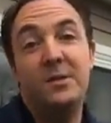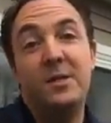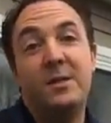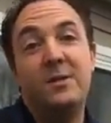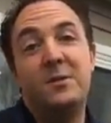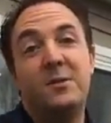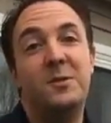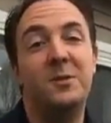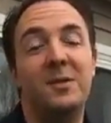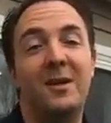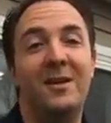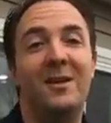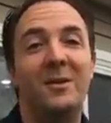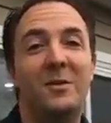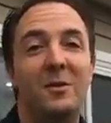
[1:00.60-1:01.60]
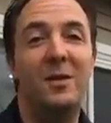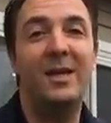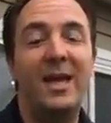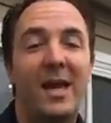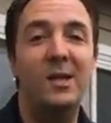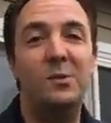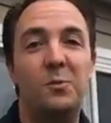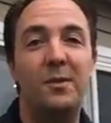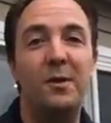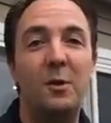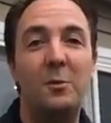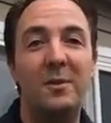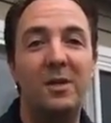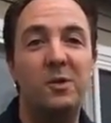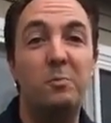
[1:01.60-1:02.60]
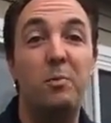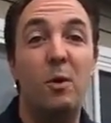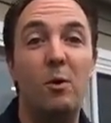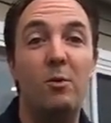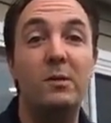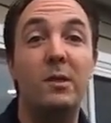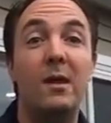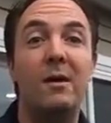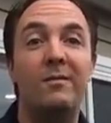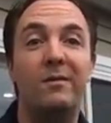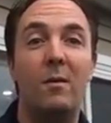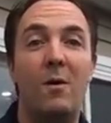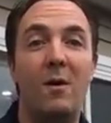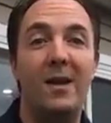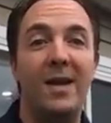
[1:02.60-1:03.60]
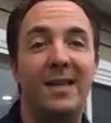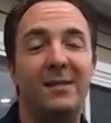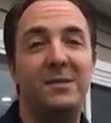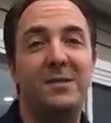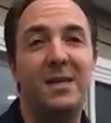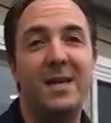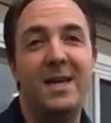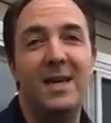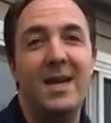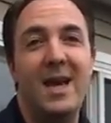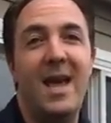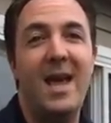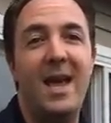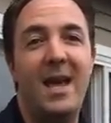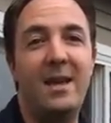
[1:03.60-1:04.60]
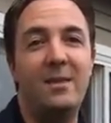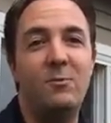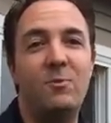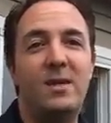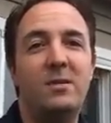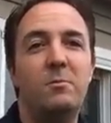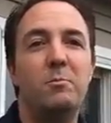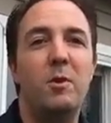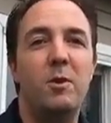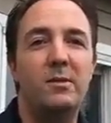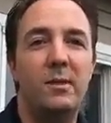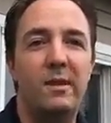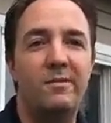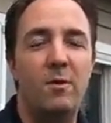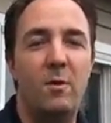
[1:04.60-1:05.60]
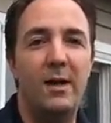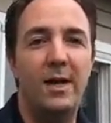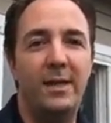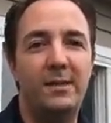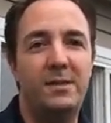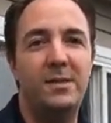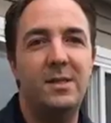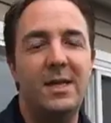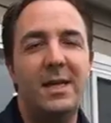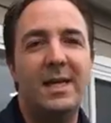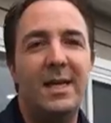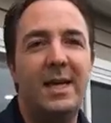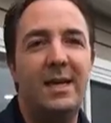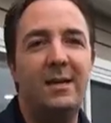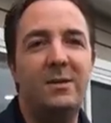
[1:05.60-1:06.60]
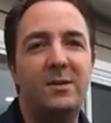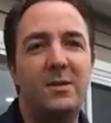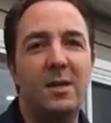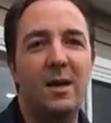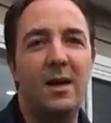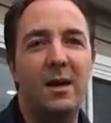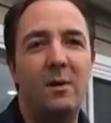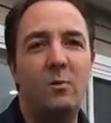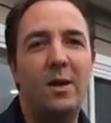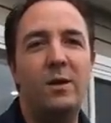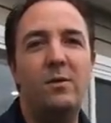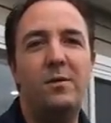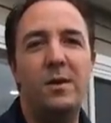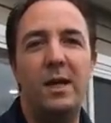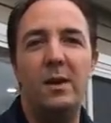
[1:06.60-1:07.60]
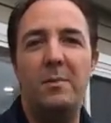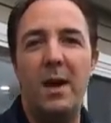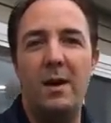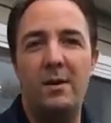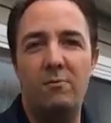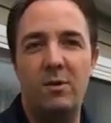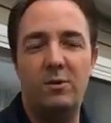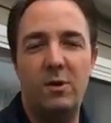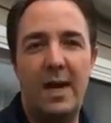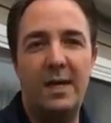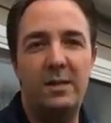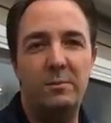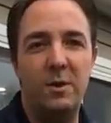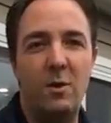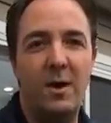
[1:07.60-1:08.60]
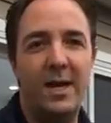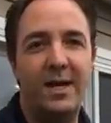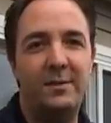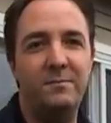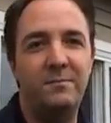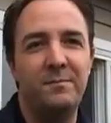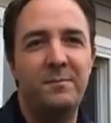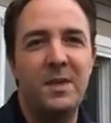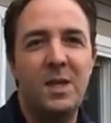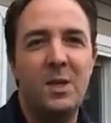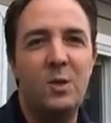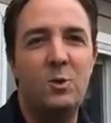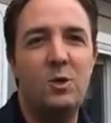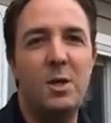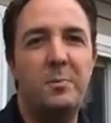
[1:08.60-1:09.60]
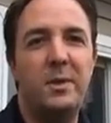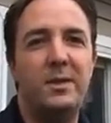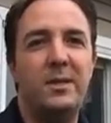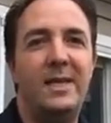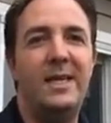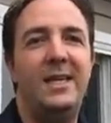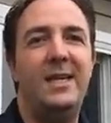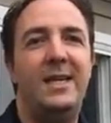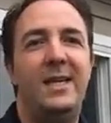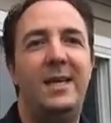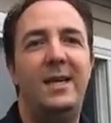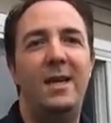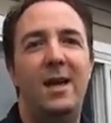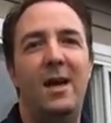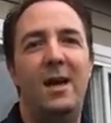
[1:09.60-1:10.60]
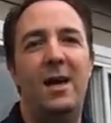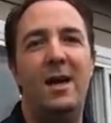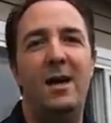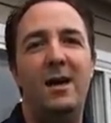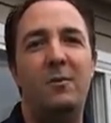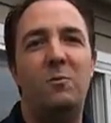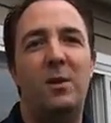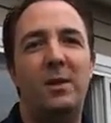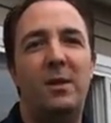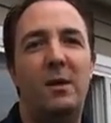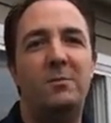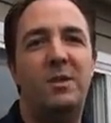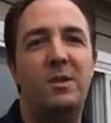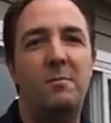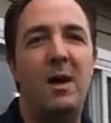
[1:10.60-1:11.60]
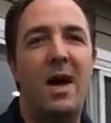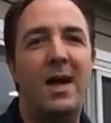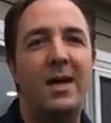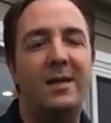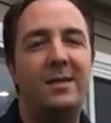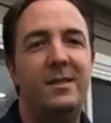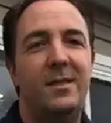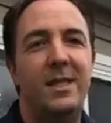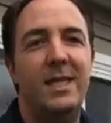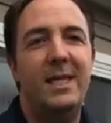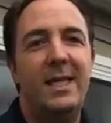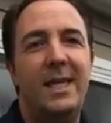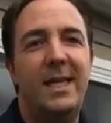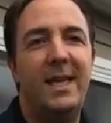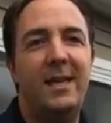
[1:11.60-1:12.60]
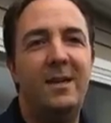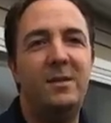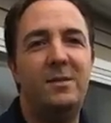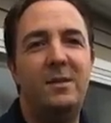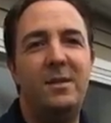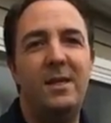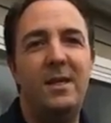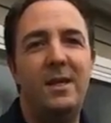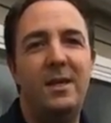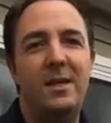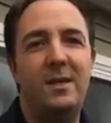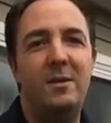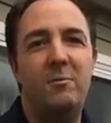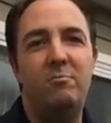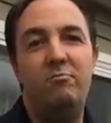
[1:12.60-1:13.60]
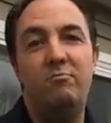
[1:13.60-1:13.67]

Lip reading: is the case with humans, birds love awnings. And the reason birds love awnings is when you think about a retractable awning, you typically, what comes to mind is the